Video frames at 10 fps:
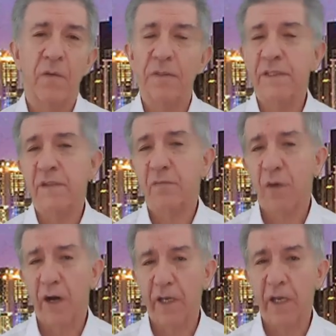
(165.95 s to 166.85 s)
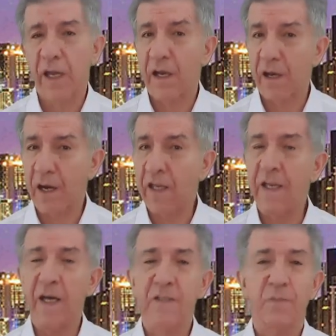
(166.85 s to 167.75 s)
which is why God
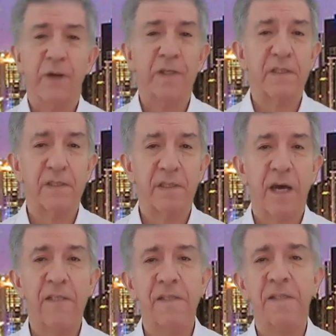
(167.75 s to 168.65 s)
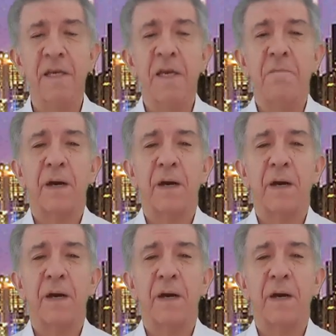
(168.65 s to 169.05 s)
has punished us